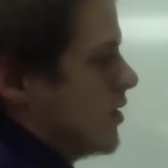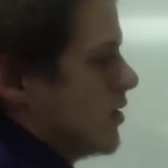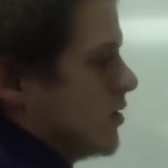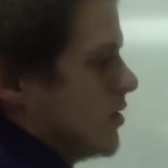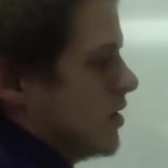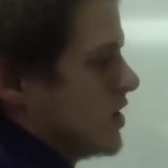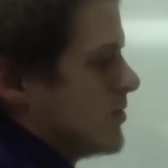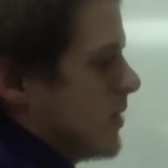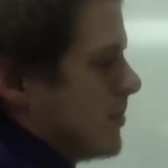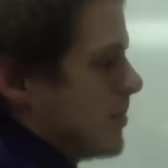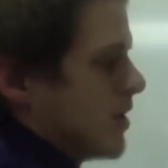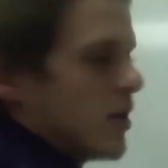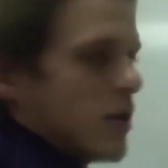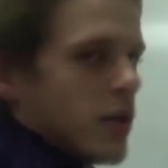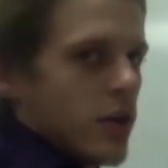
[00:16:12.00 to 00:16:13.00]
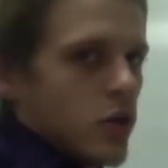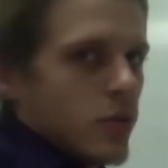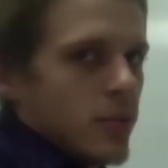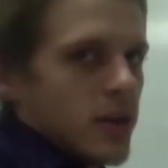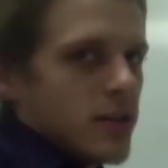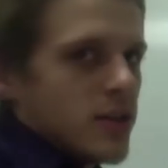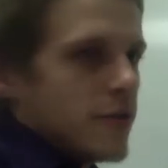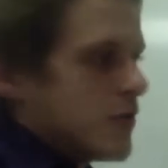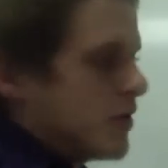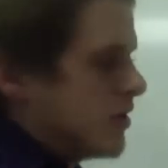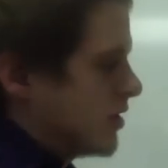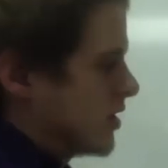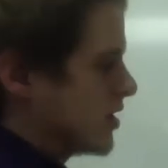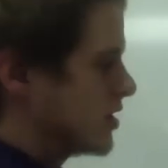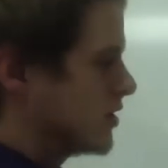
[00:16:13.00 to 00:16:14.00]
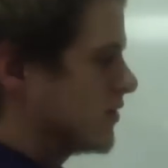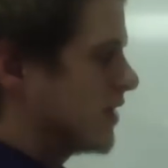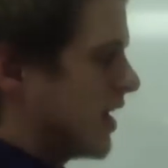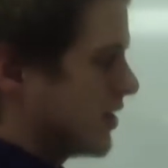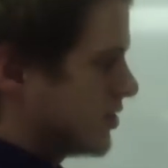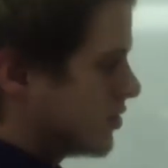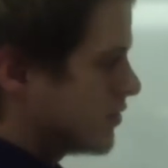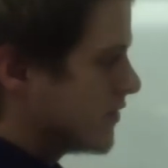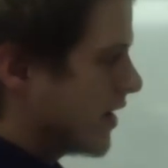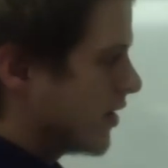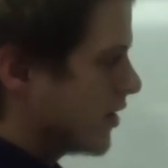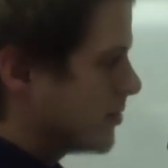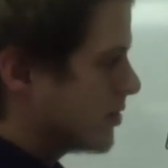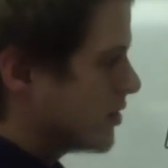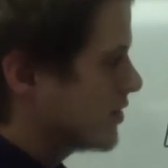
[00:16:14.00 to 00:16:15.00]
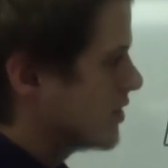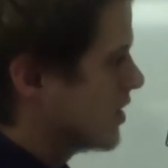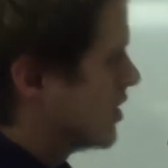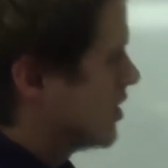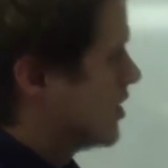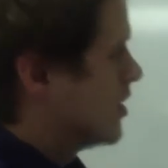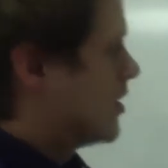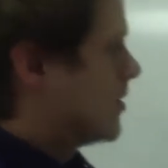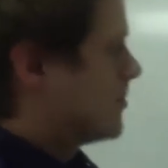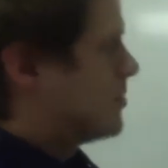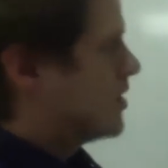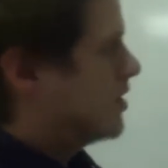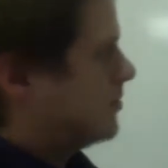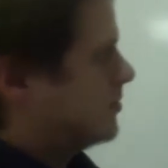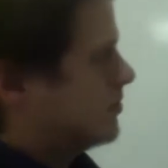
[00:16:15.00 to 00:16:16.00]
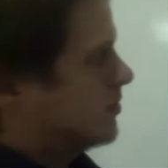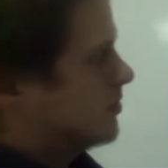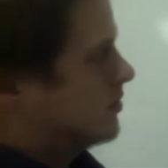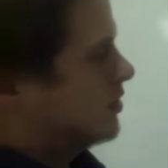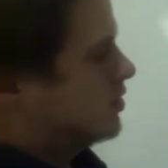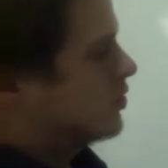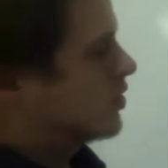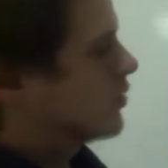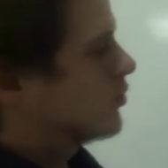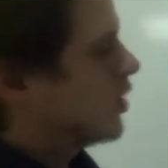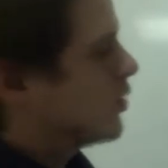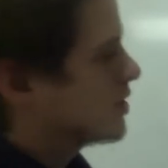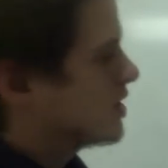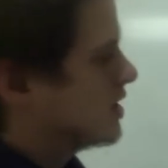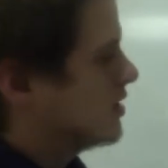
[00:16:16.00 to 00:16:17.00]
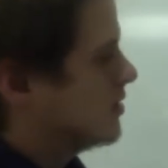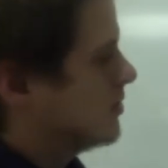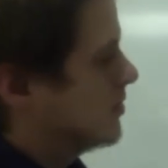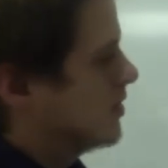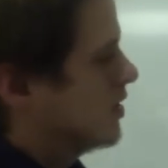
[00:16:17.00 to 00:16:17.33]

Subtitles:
These might be a little bit different because you've got two variables, but you can roll with it.